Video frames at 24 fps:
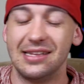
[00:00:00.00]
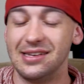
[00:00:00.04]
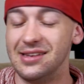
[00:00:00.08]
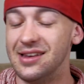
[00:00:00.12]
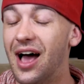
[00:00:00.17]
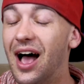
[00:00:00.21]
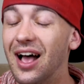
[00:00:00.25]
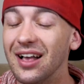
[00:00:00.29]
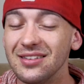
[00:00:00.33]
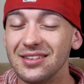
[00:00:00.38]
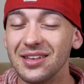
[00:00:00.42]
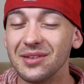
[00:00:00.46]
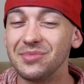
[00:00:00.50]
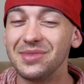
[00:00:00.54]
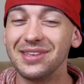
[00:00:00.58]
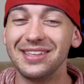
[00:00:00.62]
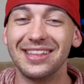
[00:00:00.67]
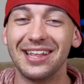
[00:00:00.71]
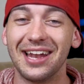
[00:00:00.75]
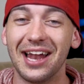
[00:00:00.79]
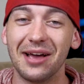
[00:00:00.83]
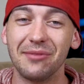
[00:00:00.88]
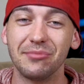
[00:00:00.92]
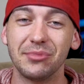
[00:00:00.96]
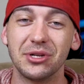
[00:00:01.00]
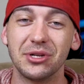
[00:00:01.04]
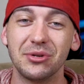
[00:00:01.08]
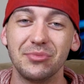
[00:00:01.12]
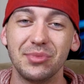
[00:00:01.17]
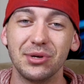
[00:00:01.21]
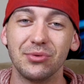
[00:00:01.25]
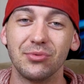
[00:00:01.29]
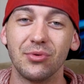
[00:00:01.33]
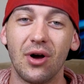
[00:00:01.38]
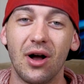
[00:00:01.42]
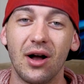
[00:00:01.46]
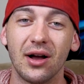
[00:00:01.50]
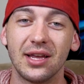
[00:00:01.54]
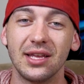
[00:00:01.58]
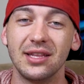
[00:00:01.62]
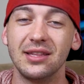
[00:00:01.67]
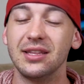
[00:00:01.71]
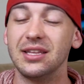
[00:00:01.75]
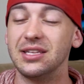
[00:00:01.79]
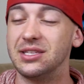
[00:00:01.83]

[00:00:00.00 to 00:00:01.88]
Not something that I'm gonna be rocking.